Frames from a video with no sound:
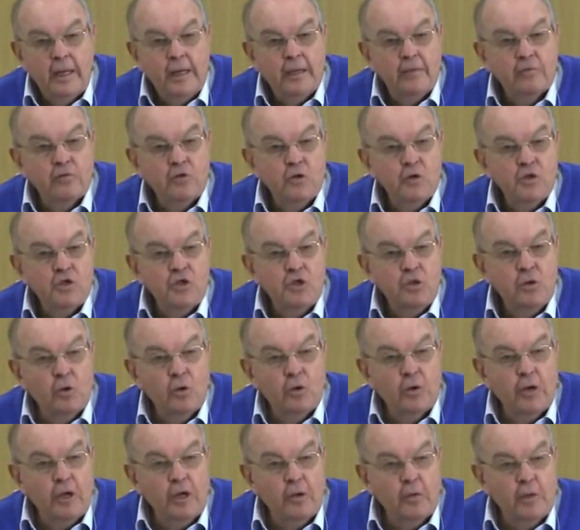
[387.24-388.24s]
And of course, you
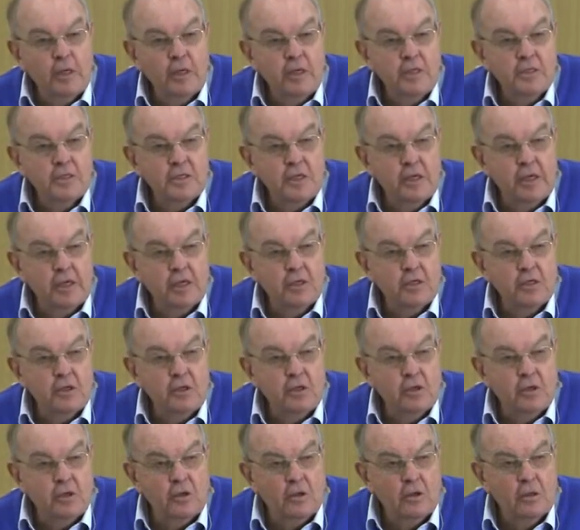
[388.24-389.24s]
all know what he's going to
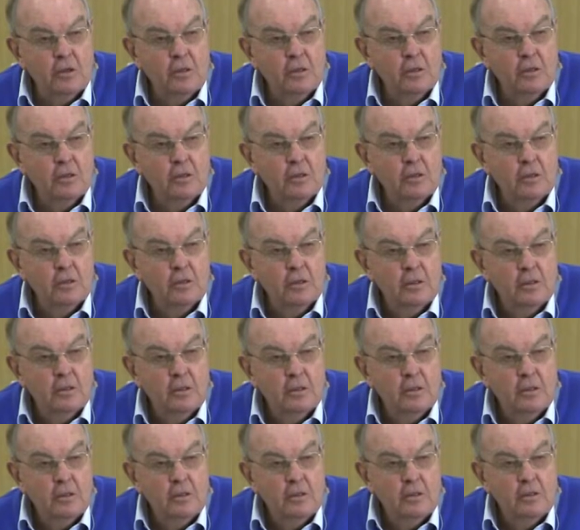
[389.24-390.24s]
do.
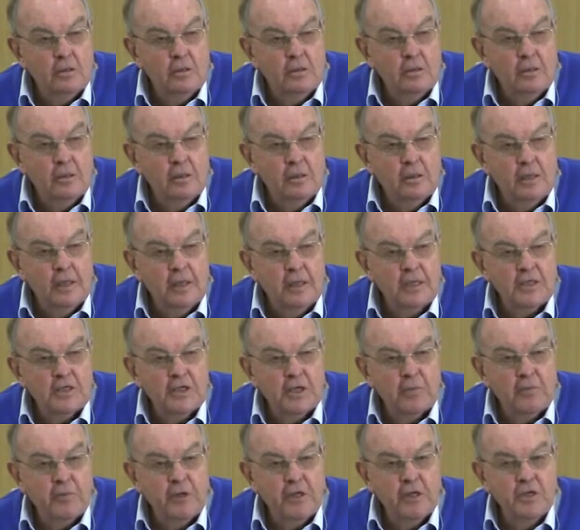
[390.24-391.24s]

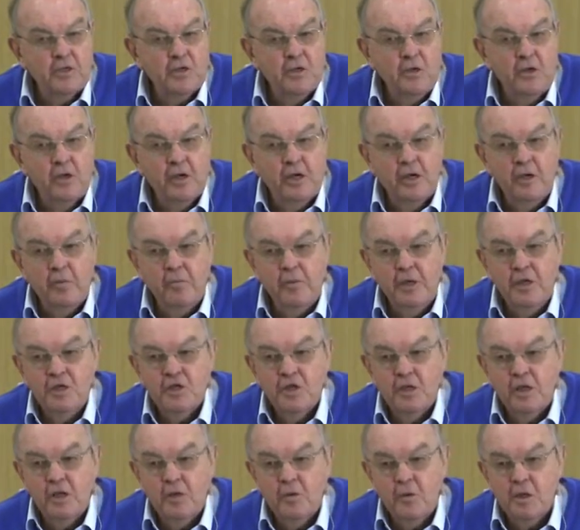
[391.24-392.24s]
Hands up those who know
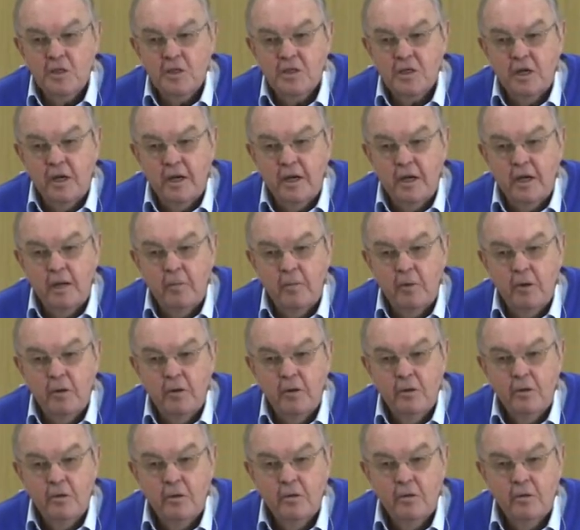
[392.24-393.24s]
immediately what's going to
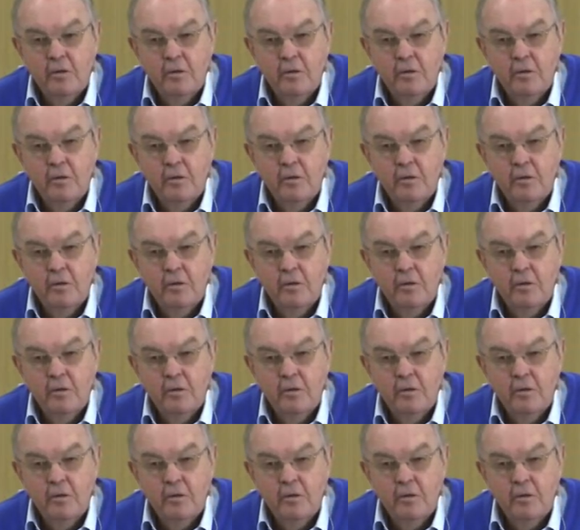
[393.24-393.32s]
happen.